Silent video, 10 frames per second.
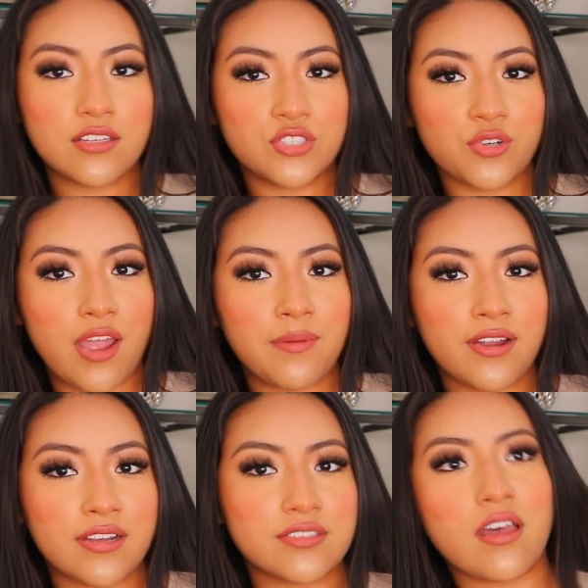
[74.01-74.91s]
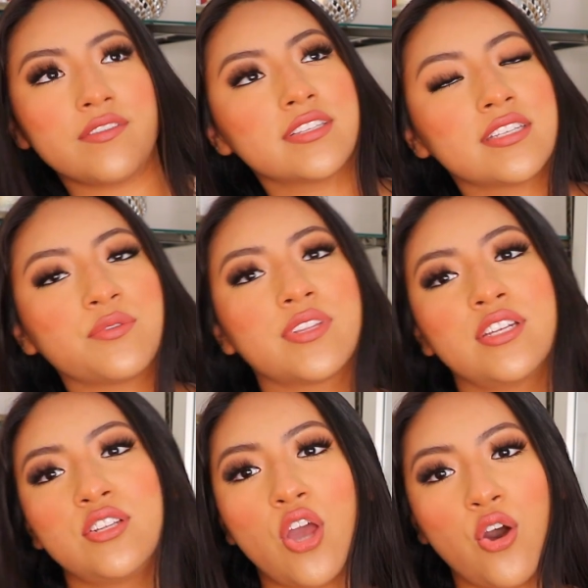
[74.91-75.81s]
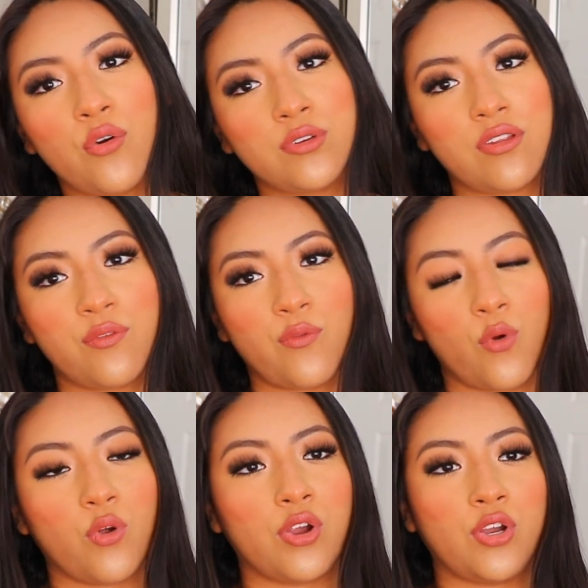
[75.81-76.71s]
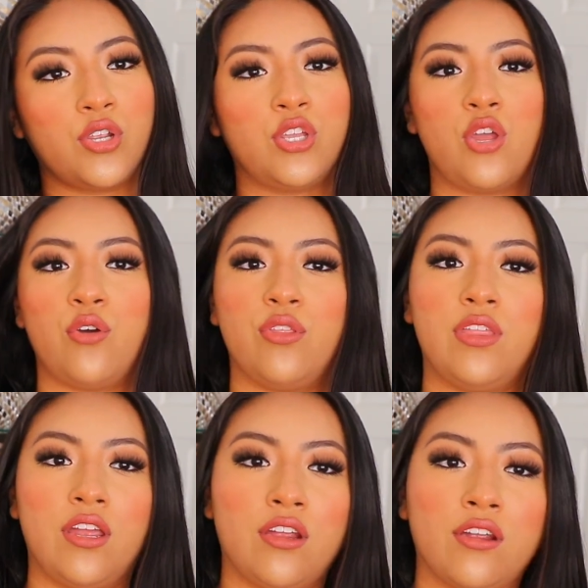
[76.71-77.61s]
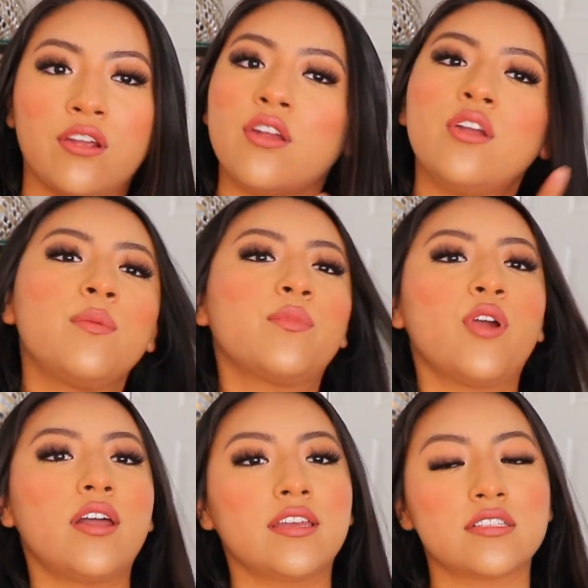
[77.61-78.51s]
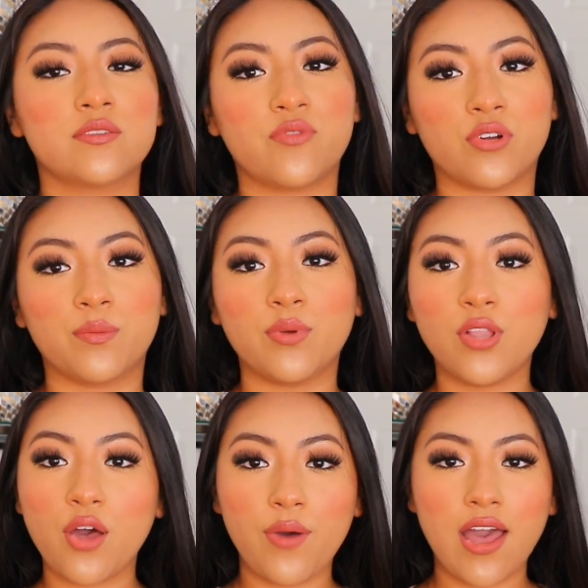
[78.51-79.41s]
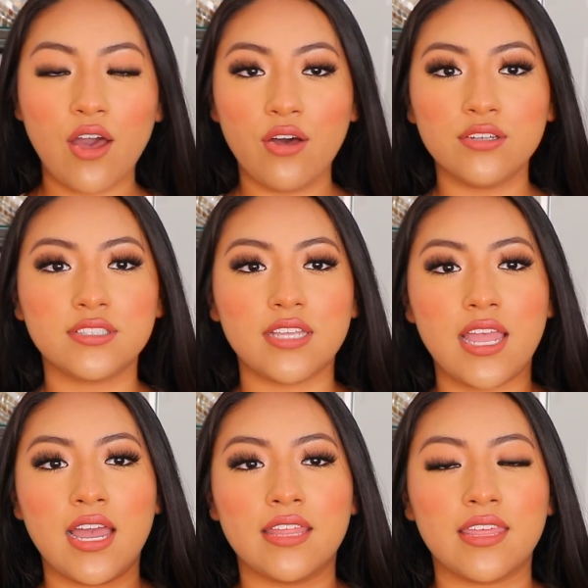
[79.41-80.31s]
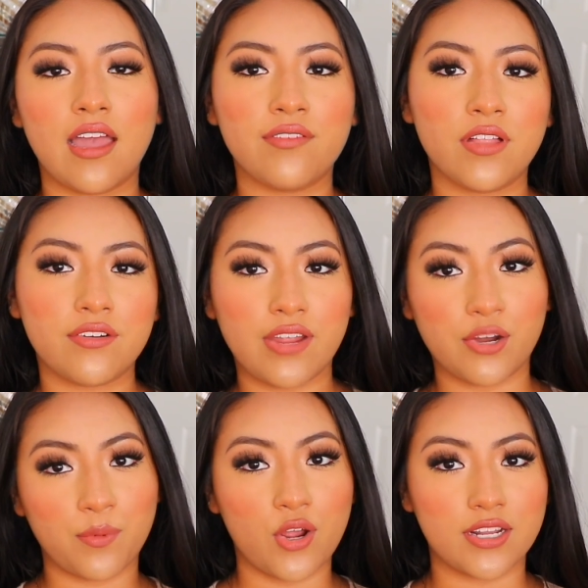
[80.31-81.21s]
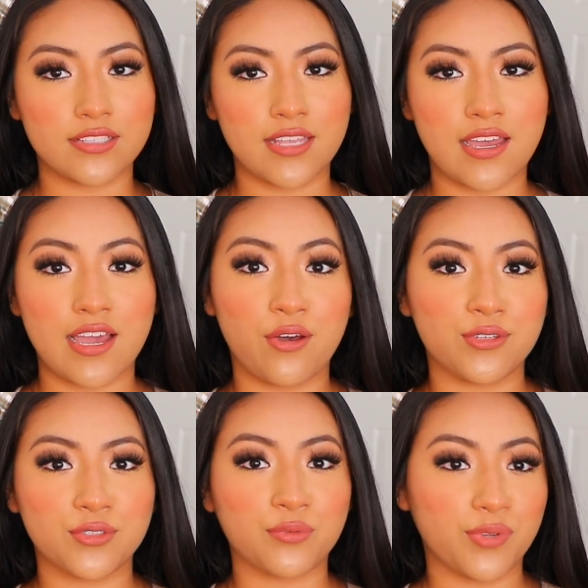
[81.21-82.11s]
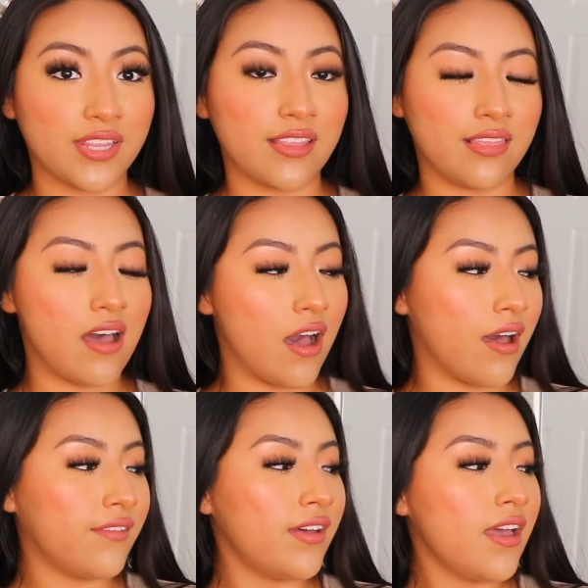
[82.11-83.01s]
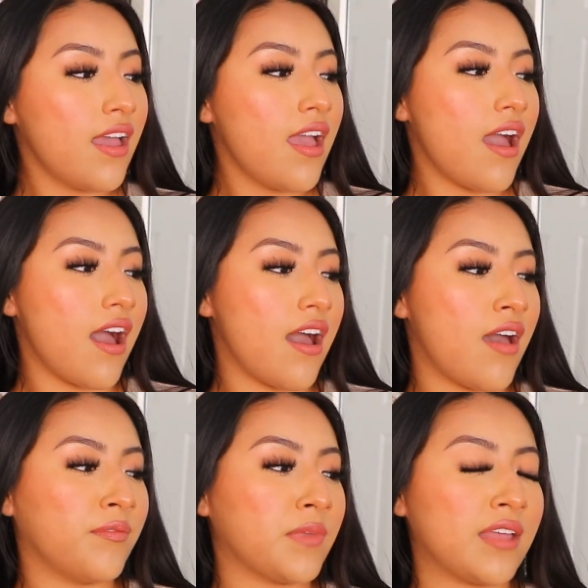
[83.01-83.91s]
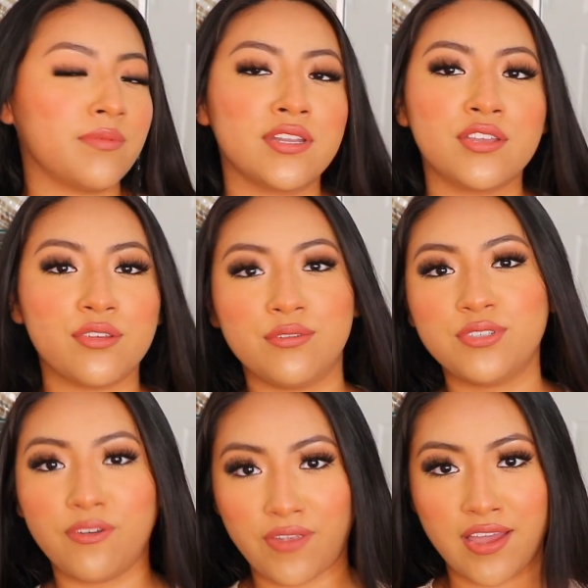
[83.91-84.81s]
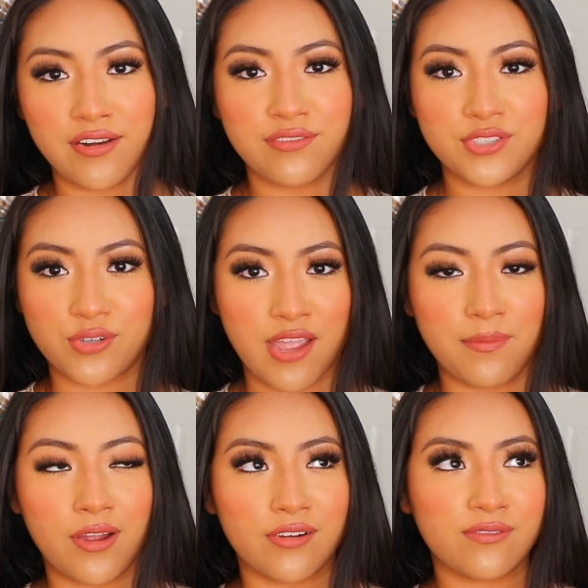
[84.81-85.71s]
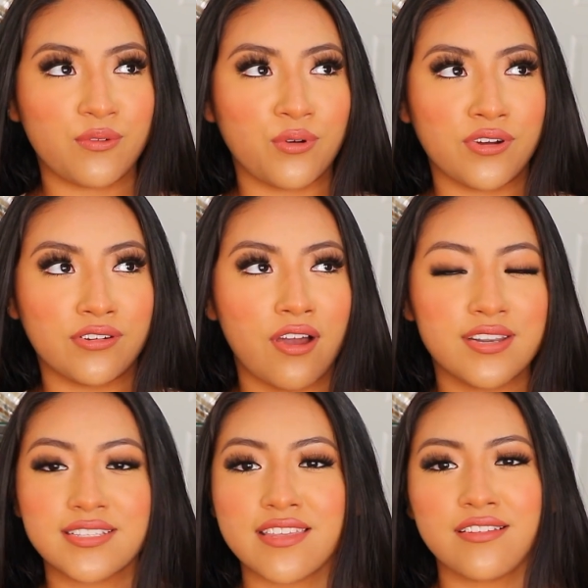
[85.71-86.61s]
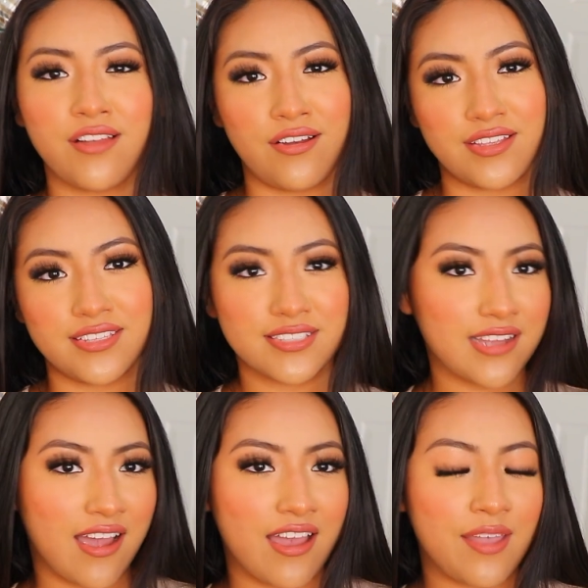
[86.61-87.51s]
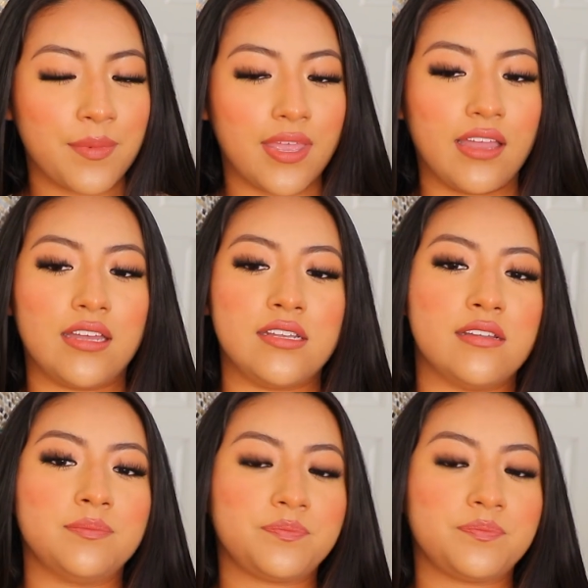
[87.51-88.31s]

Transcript: Drybar is obviously really known for, you know, their products for blowouts, and they have a lot of hair products that I also really love. I've been a huge fan of Drybar for honestly the longest time, and